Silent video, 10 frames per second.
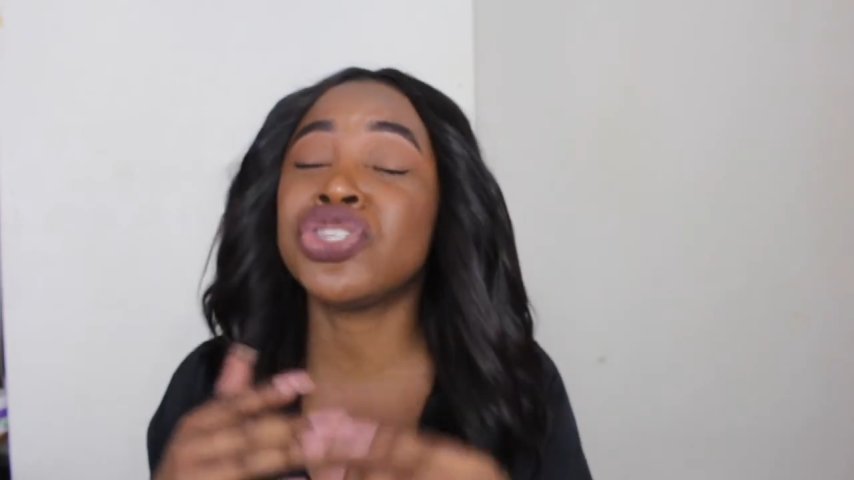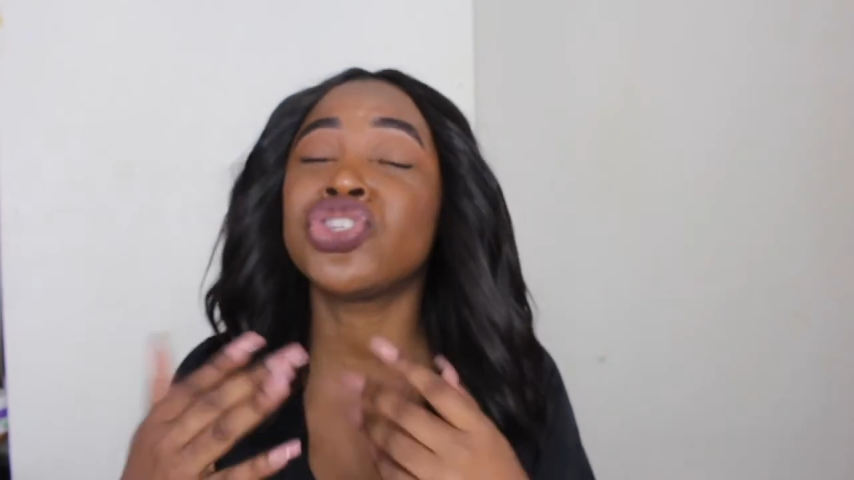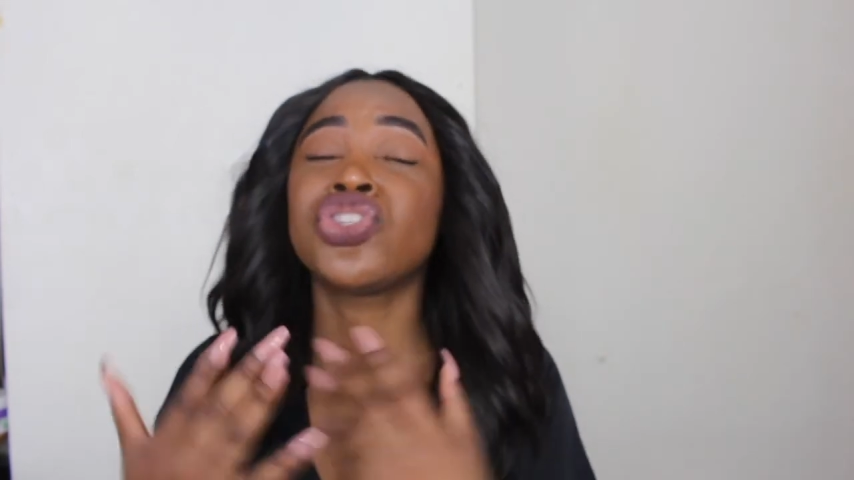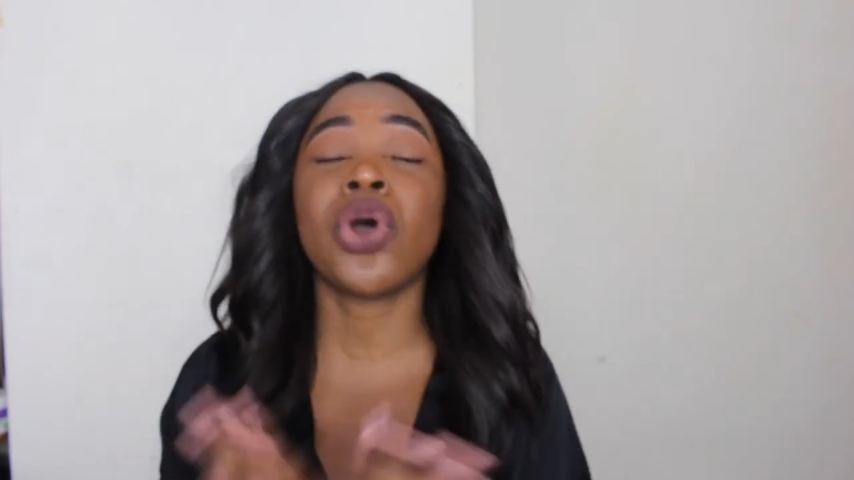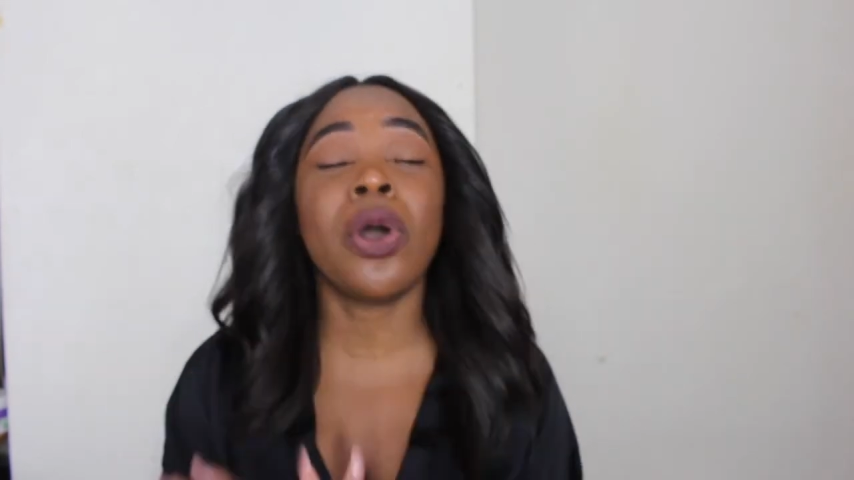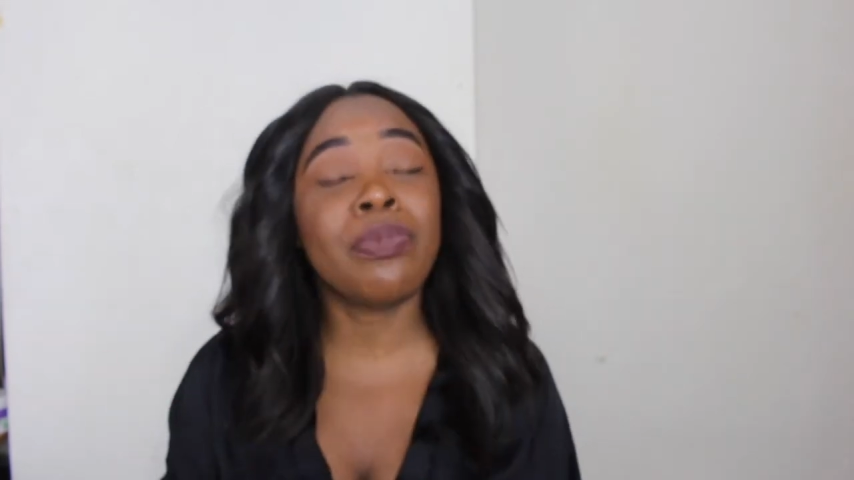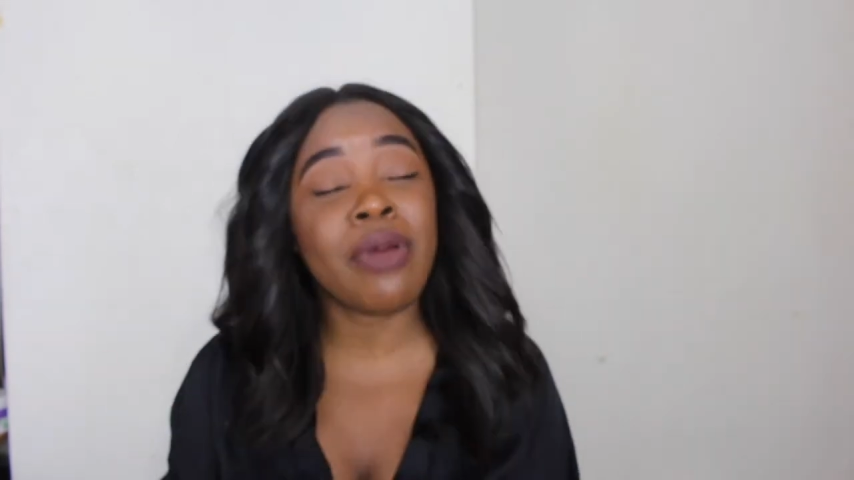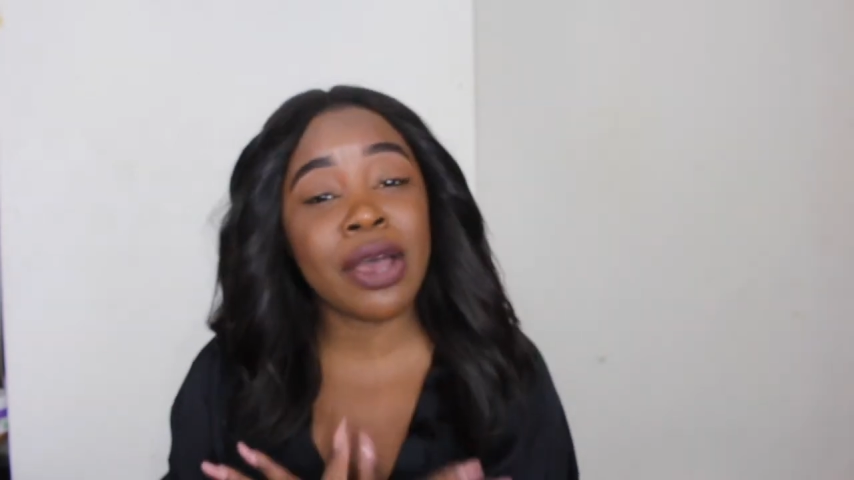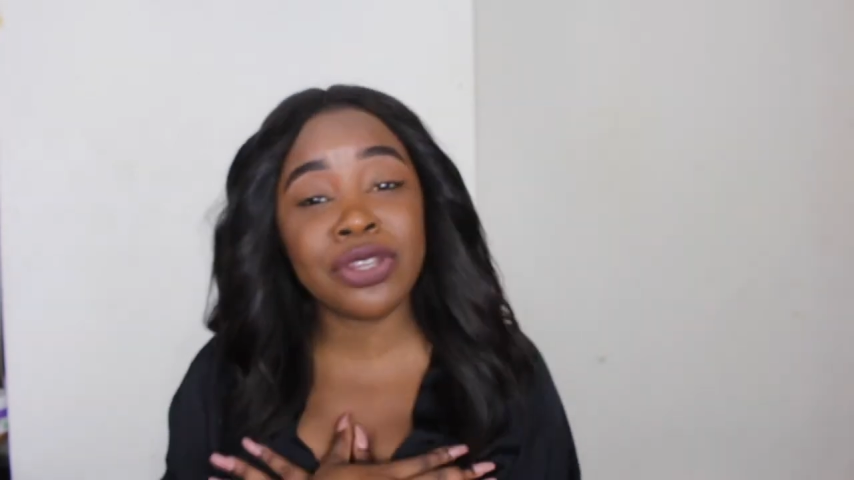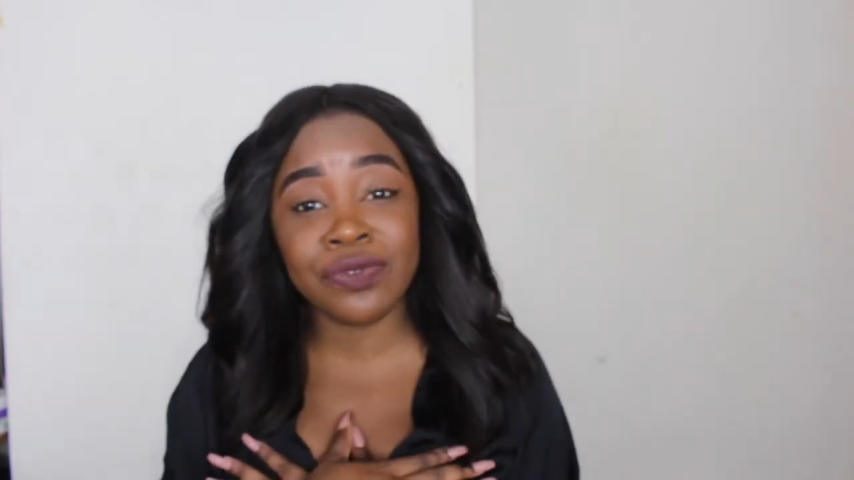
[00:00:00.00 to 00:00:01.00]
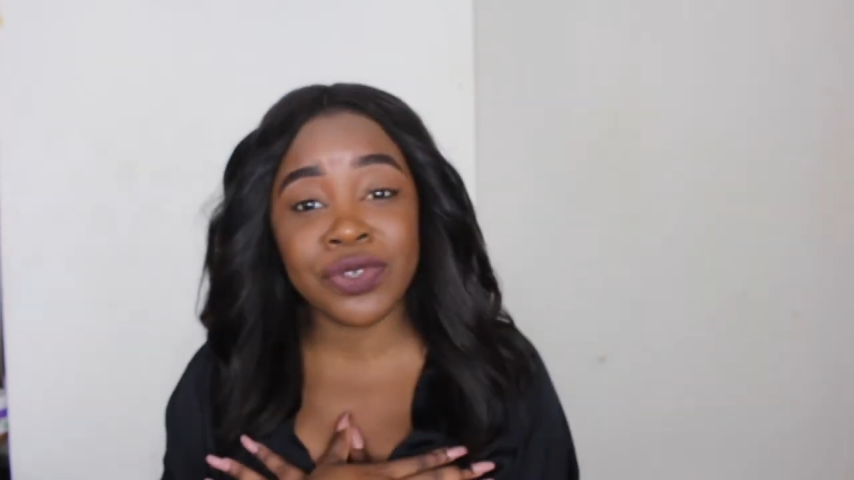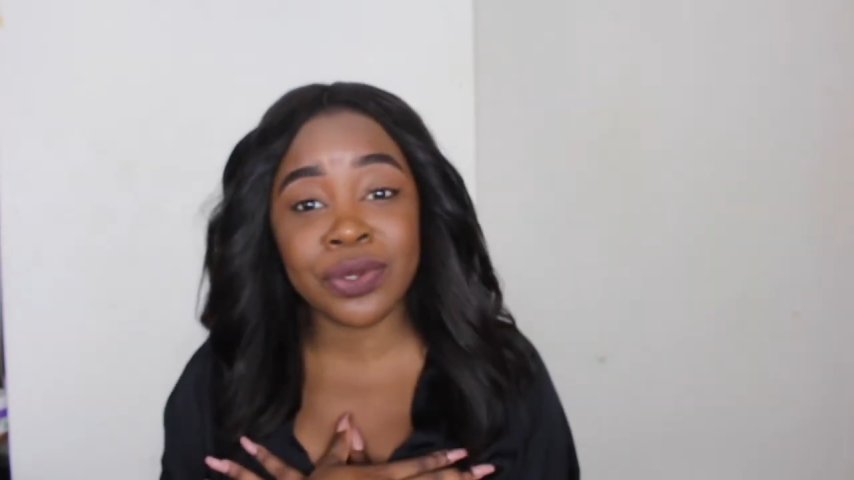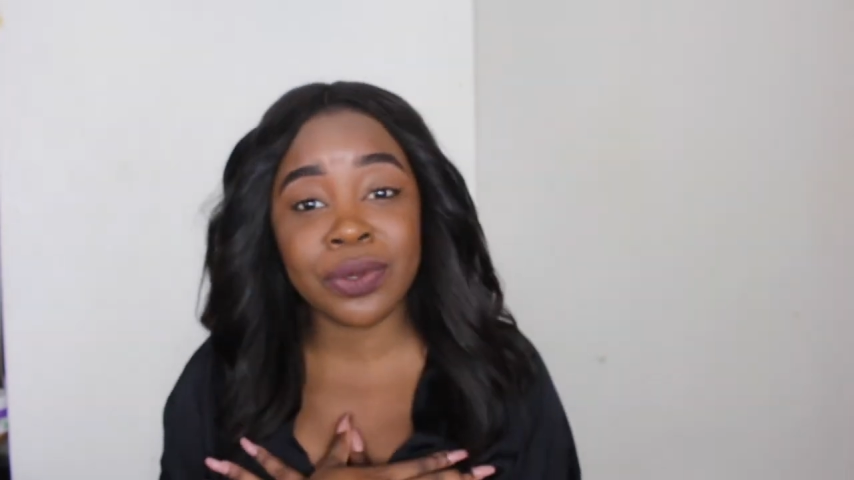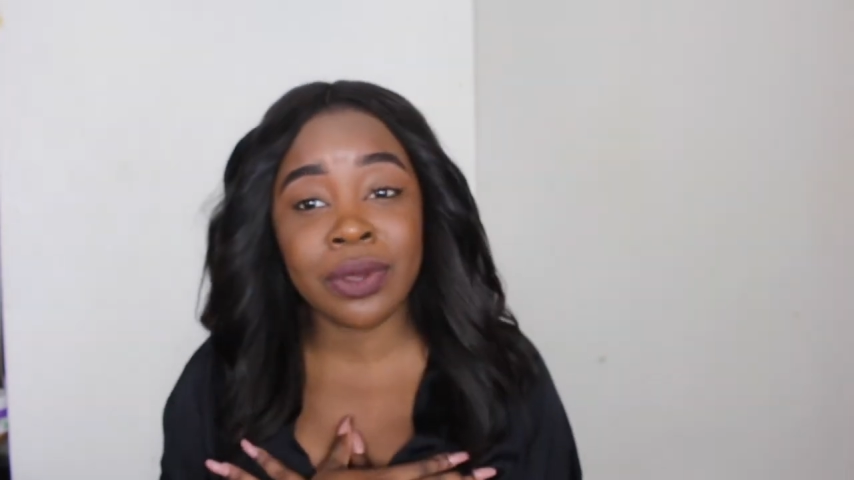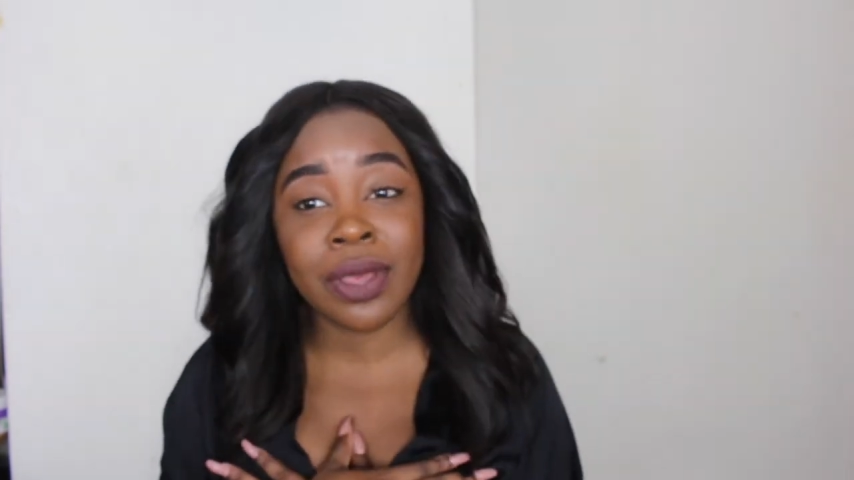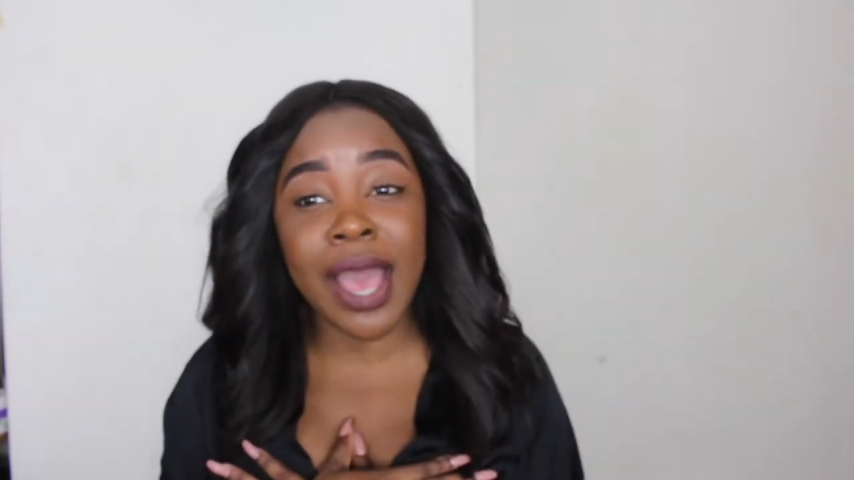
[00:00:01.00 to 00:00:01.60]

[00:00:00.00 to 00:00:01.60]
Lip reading: so proud of you.